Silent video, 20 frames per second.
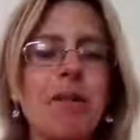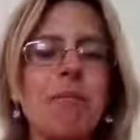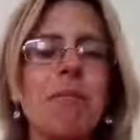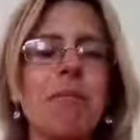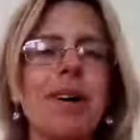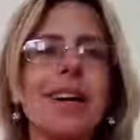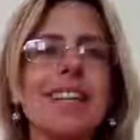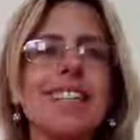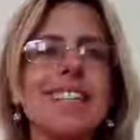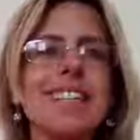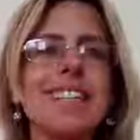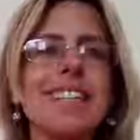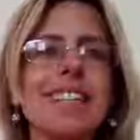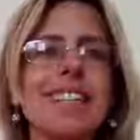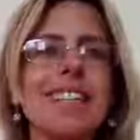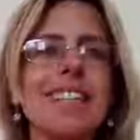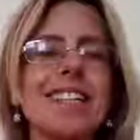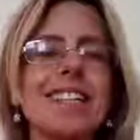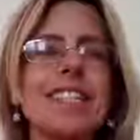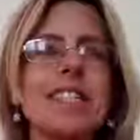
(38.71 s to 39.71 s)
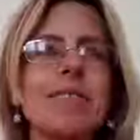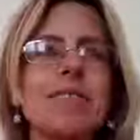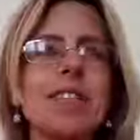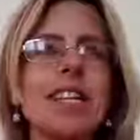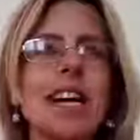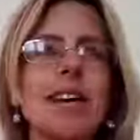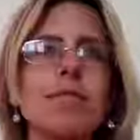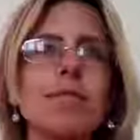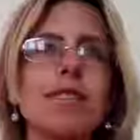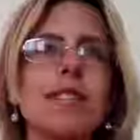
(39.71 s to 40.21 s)
But
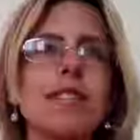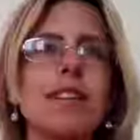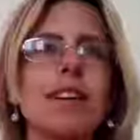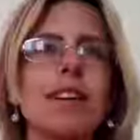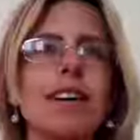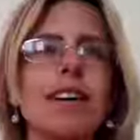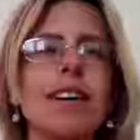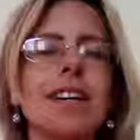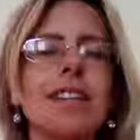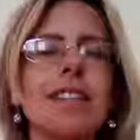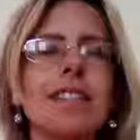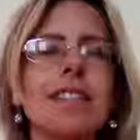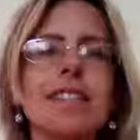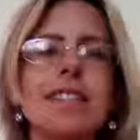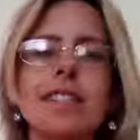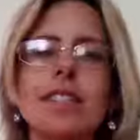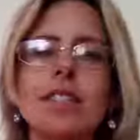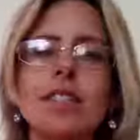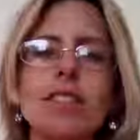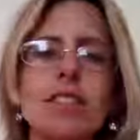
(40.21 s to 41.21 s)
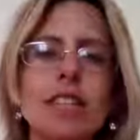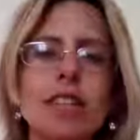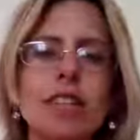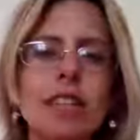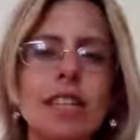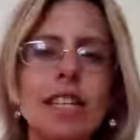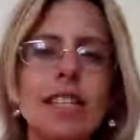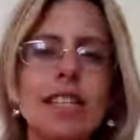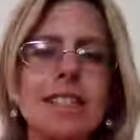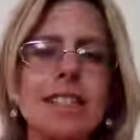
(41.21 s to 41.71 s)
sometimes it's not so
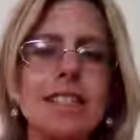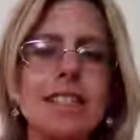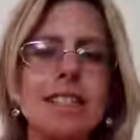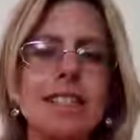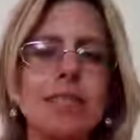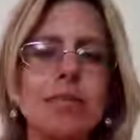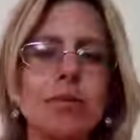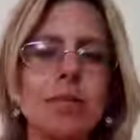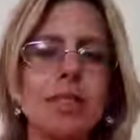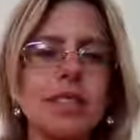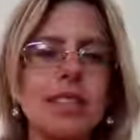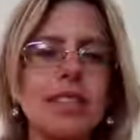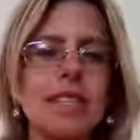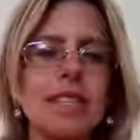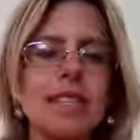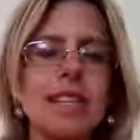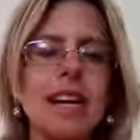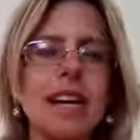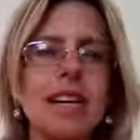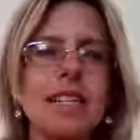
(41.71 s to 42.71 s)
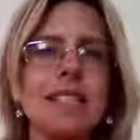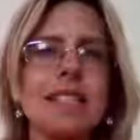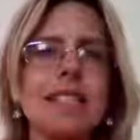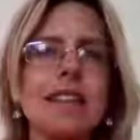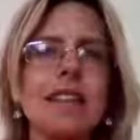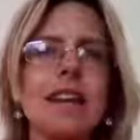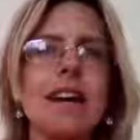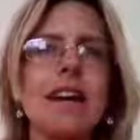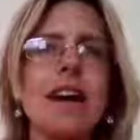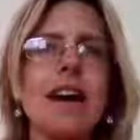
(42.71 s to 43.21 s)
easy to understand
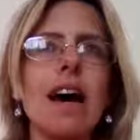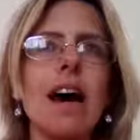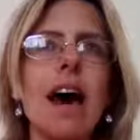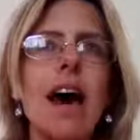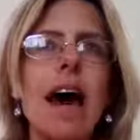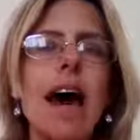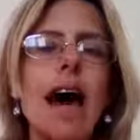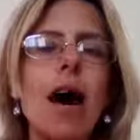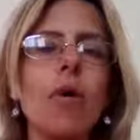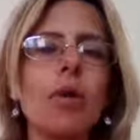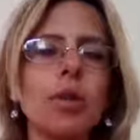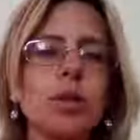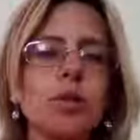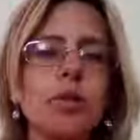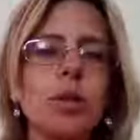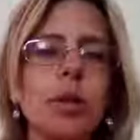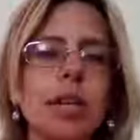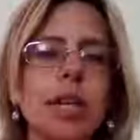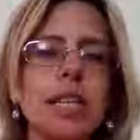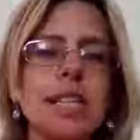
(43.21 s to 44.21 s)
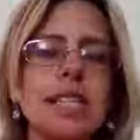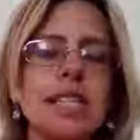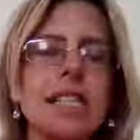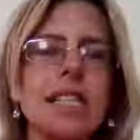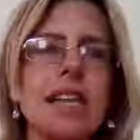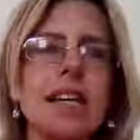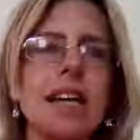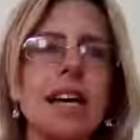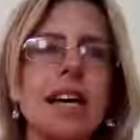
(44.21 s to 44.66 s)
how it works